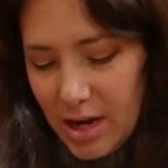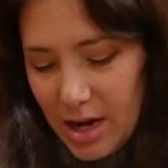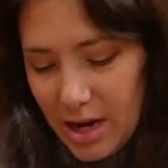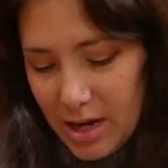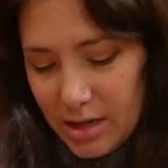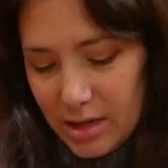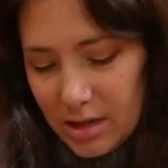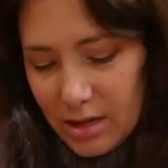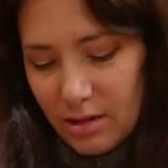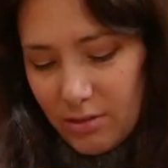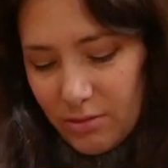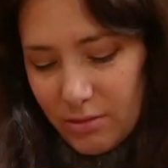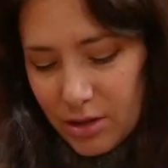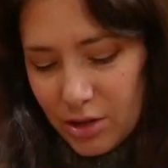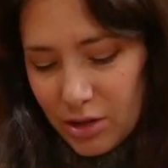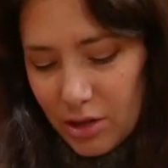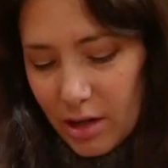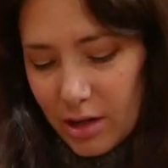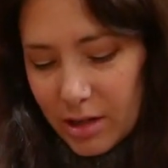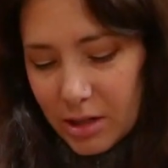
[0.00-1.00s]
handy,
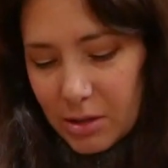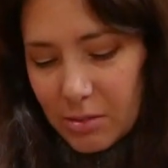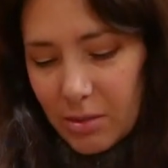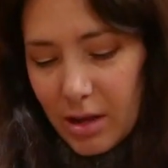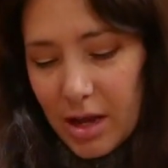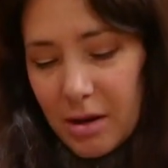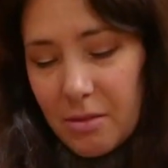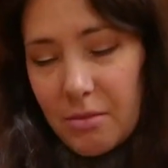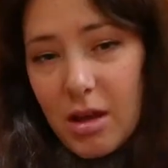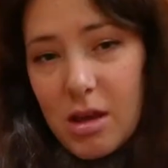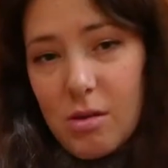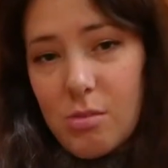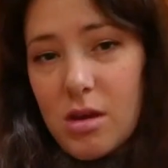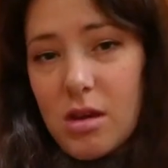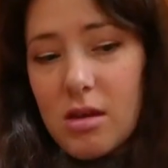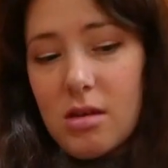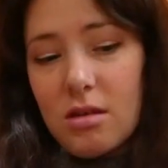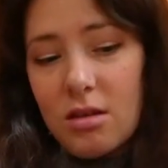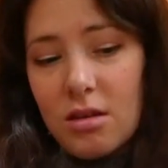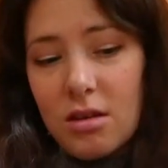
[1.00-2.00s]
which I'll explain
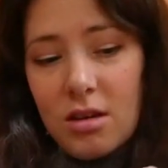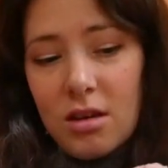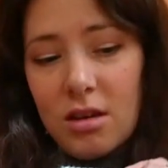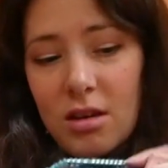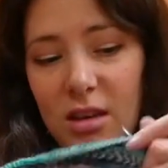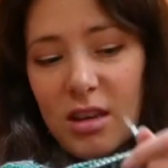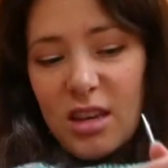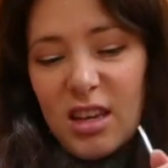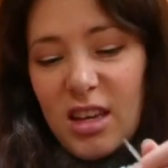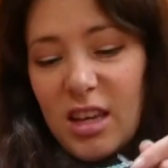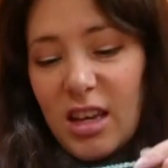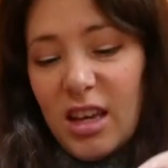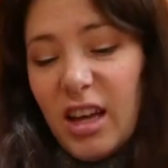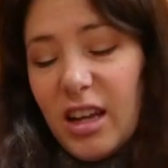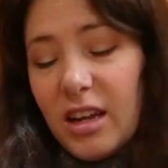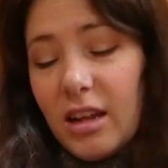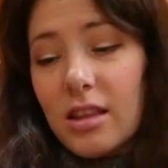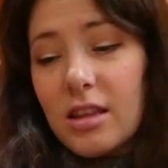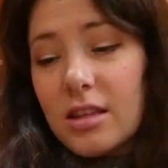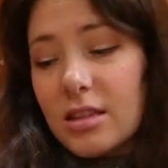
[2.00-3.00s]
maybe
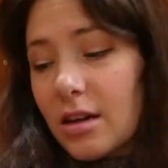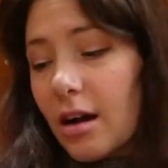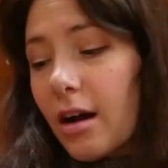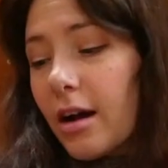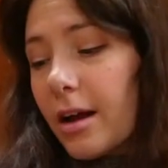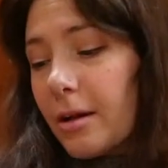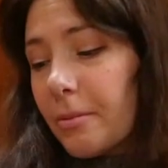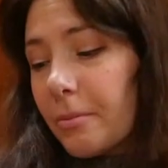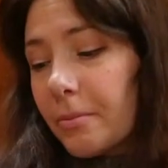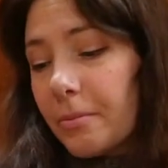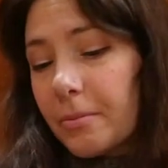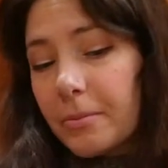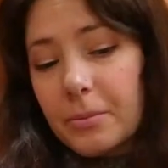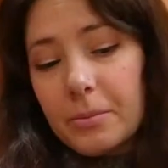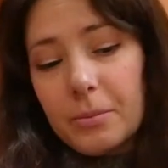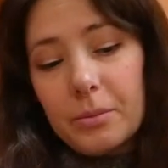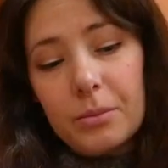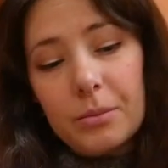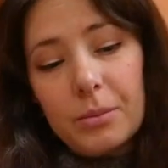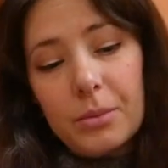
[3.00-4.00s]
another time.
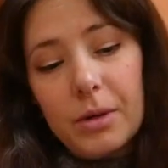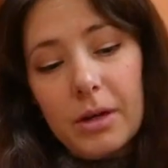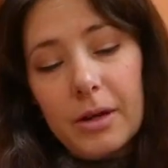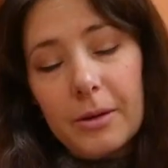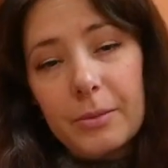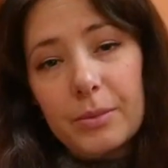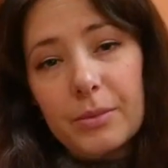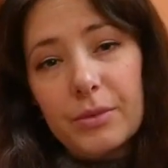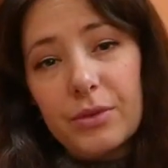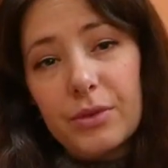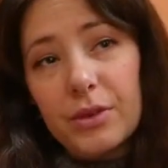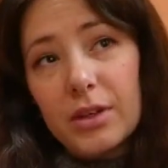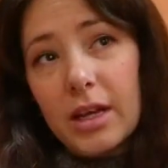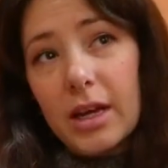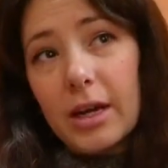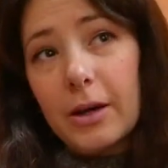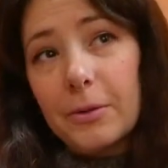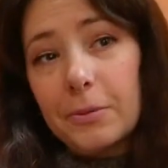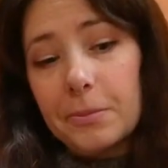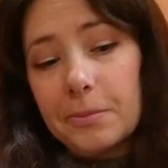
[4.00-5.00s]
But for
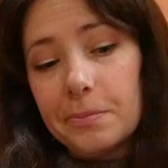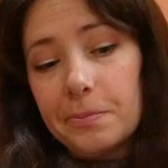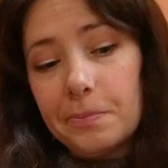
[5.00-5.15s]
now,